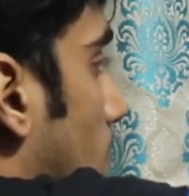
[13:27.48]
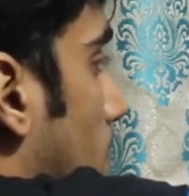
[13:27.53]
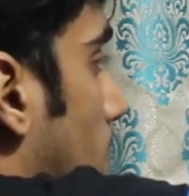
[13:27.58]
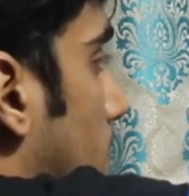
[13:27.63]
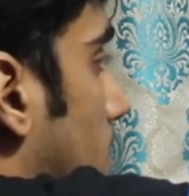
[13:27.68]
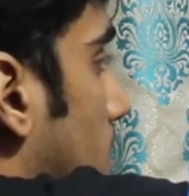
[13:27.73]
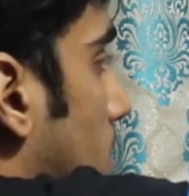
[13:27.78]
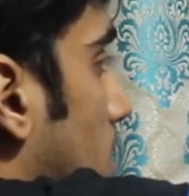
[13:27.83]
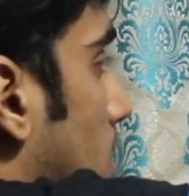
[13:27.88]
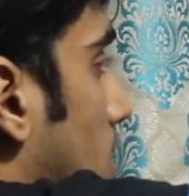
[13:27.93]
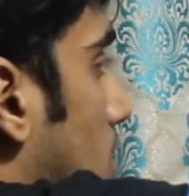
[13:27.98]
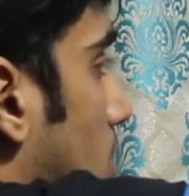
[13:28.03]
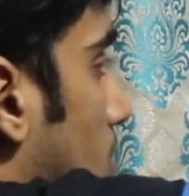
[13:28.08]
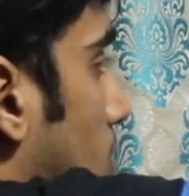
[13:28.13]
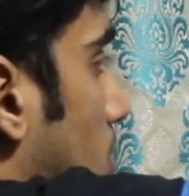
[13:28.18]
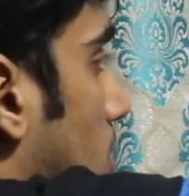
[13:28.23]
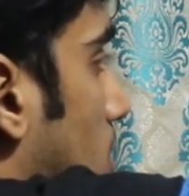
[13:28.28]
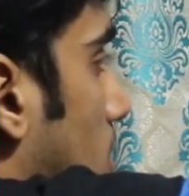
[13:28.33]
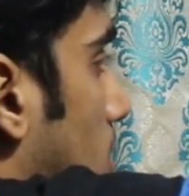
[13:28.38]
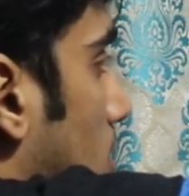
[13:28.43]
they are
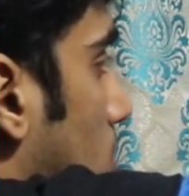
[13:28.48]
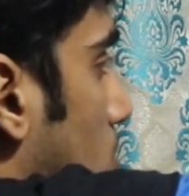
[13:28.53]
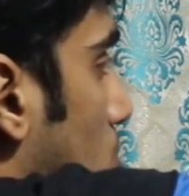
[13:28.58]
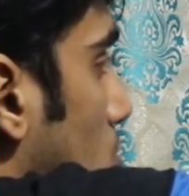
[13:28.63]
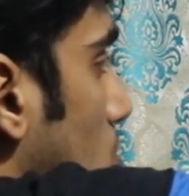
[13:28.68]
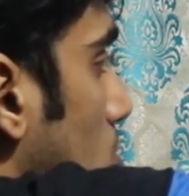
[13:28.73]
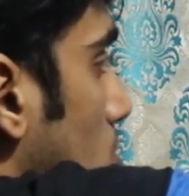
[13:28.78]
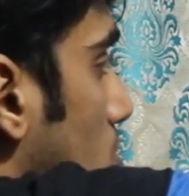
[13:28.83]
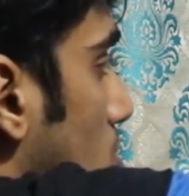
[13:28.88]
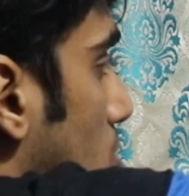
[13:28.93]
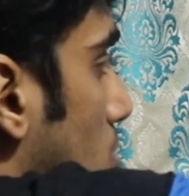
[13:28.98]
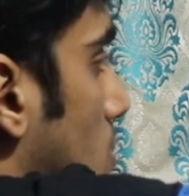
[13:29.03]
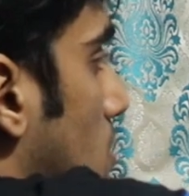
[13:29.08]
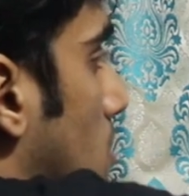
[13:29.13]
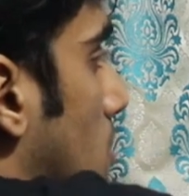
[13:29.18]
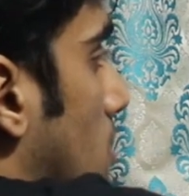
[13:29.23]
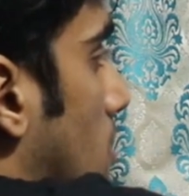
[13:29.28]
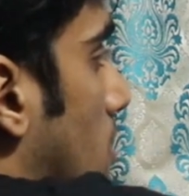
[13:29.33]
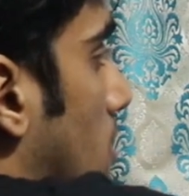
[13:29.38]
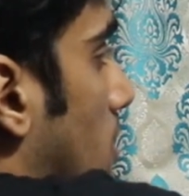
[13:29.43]
communicating through
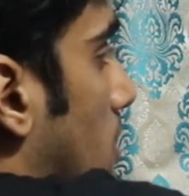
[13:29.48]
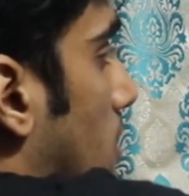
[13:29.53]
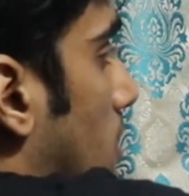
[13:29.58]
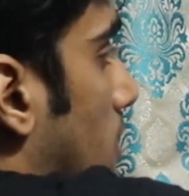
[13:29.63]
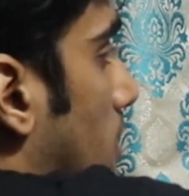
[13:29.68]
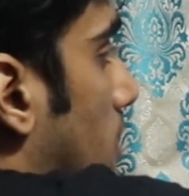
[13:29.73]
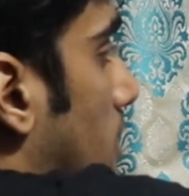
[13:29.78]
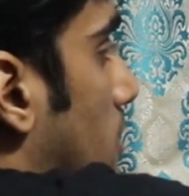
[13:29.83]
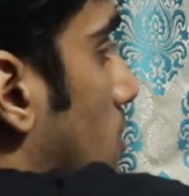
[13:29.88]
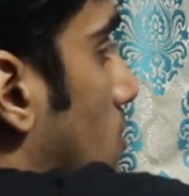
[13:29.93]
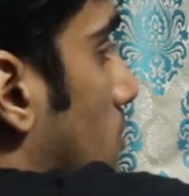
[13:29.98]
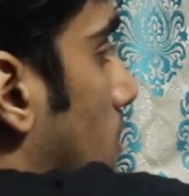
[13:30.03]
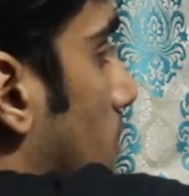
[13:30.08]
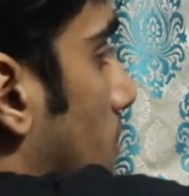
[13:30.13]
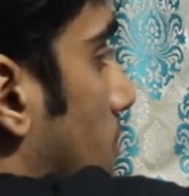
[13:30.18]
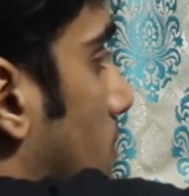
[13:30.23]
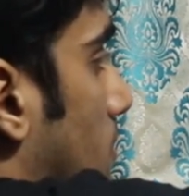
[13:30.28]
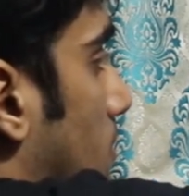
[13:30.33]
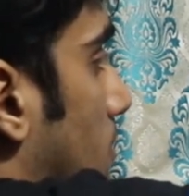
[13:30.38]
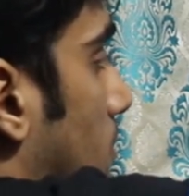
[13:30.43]
radio
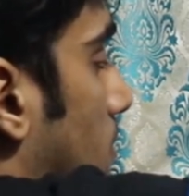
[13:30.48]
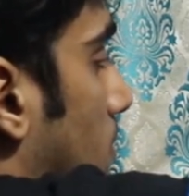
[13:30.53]
waves.